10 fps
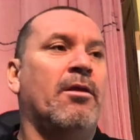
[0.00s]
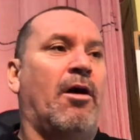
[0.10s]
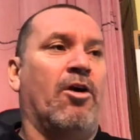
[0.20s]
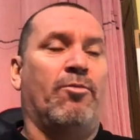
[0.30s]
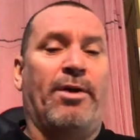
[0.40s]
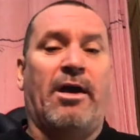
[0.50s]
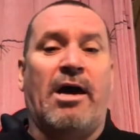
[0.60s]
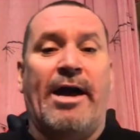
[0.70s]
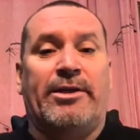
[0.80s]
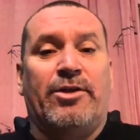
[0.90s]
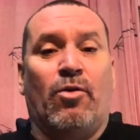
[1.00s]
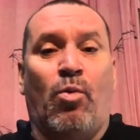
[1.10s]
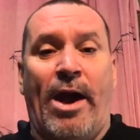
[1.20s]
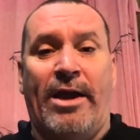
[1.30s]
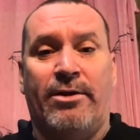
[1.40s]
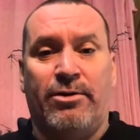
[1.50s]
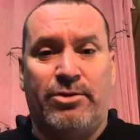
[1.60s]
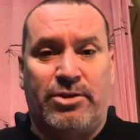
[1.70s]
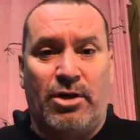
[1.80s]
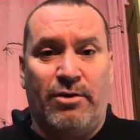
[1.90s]
Are you being kind to the waiter who
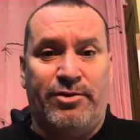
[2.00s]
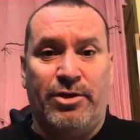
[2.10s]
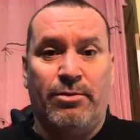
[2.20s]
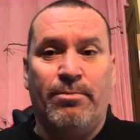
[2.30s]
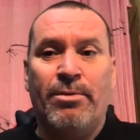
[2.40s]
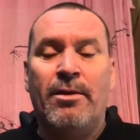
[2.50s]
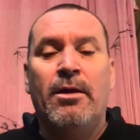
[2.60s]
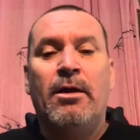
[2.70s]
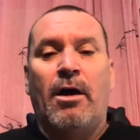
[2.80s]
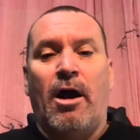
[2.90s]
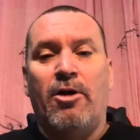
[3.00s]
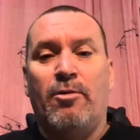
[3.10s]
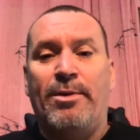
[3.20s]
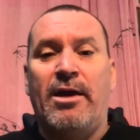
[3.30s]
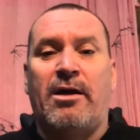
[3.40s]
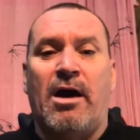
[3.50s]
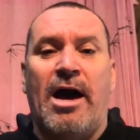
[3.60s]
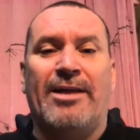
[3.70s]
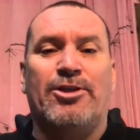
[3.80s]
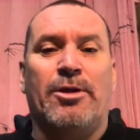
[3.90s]
serves you? Are you being
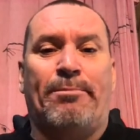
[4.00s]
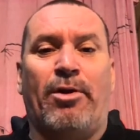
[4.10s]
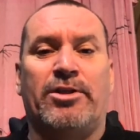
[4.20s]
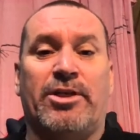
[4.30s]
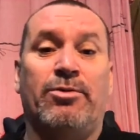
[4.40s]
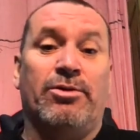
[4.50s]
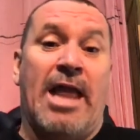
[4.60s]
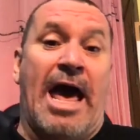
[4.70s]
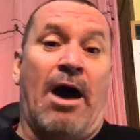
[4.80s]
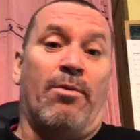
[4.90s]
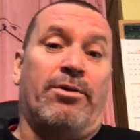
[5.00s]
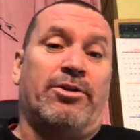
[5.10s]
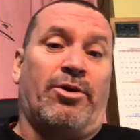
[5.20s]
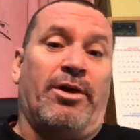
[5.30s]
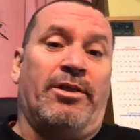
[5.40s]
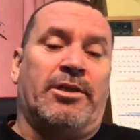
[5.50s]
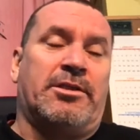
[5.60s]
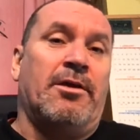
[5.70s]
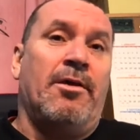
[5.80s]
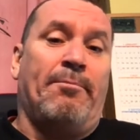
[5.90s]
kind to the person who now, during this
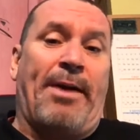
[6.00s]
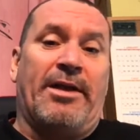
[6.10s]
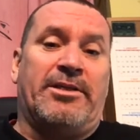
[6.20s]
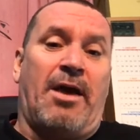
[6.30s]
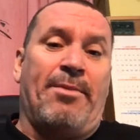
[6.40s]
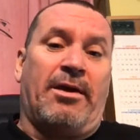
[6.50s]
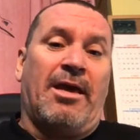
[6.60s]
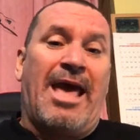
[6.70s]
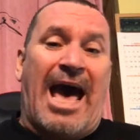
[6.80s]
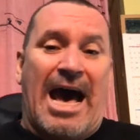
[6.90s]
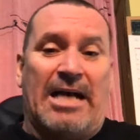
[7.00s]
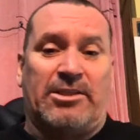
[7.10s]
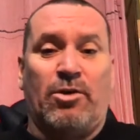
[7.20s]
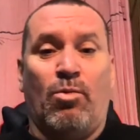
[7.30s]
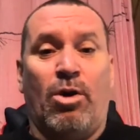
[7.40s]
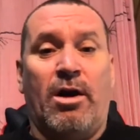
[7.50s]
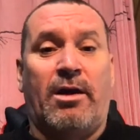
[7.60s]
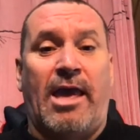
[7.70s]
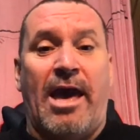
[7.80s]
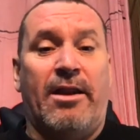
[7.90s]
pandemic,
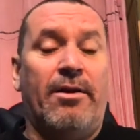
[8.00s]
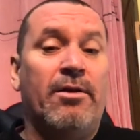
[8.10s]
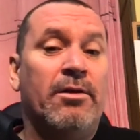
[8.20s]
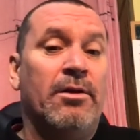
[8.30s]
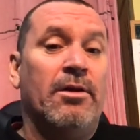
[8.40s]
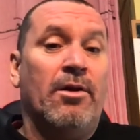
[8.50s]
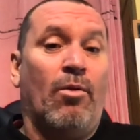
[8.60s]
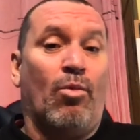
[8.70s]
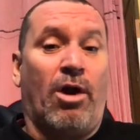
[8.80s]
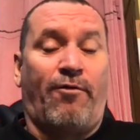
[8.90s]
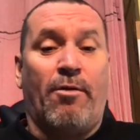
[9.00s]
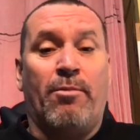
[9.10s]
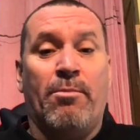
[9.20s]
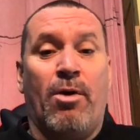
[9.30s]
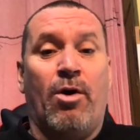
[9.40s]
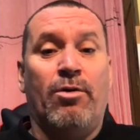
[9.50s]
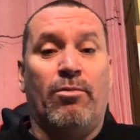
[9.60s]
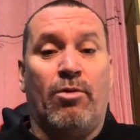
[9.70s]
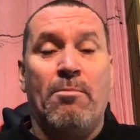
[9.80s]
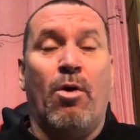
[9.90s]
can't work from
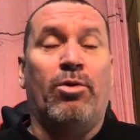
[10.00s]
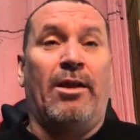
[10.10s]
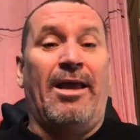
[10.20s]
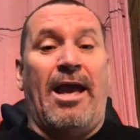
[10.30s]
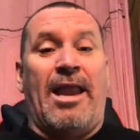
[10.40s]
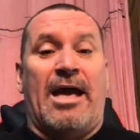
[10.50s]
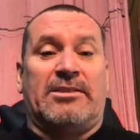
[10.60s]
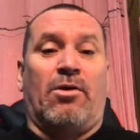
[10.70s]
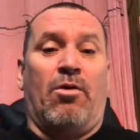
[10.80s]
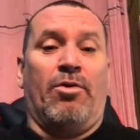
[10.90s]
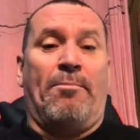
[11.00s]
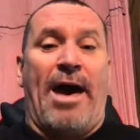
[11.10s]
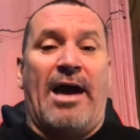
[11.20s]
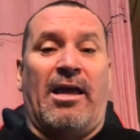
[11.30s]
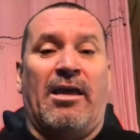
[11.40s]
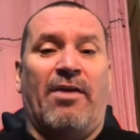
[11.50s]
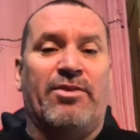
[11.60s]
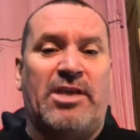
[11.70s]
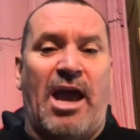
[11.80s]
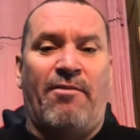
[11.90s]
remotely and has to hold the bag and give it
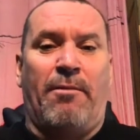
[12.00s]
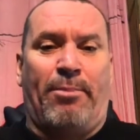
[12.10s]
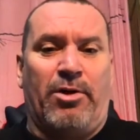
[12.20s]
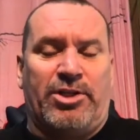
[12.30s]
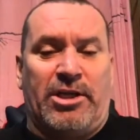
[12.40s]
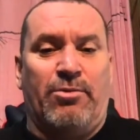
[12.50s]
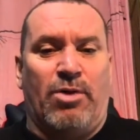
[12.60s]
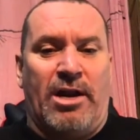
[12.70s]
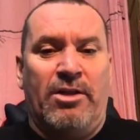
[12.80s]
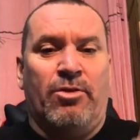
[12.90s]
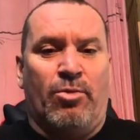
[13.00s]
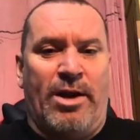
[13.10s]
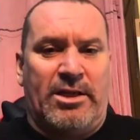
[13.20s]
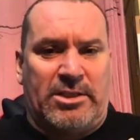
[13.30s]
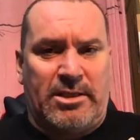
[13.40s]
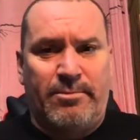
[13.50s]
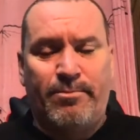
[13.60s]
to every person running the risk?